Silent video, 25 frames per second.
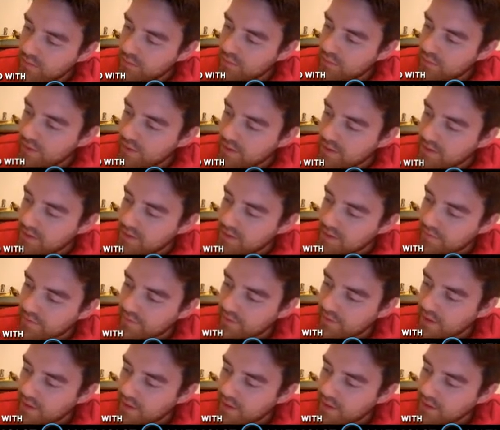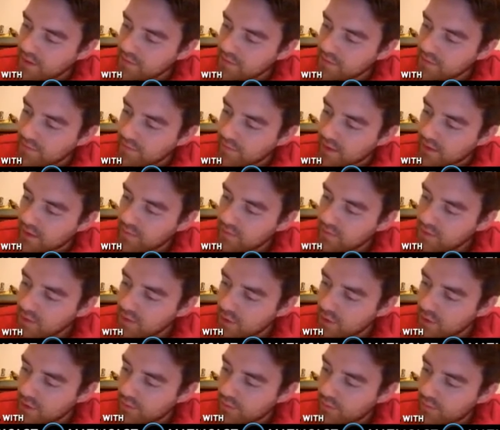plus 7x minus,
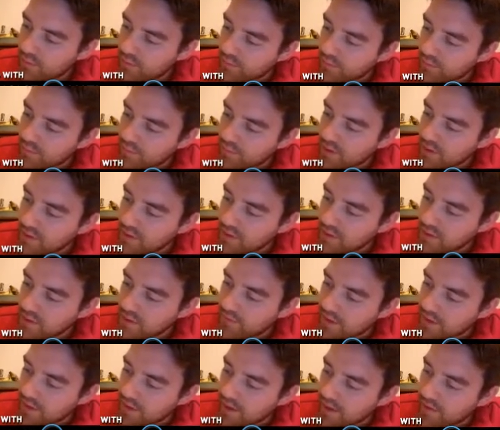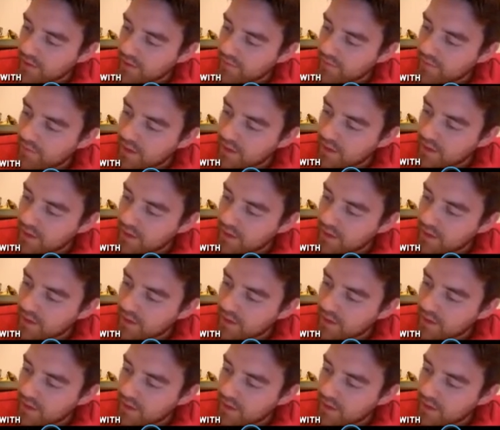so plus 5x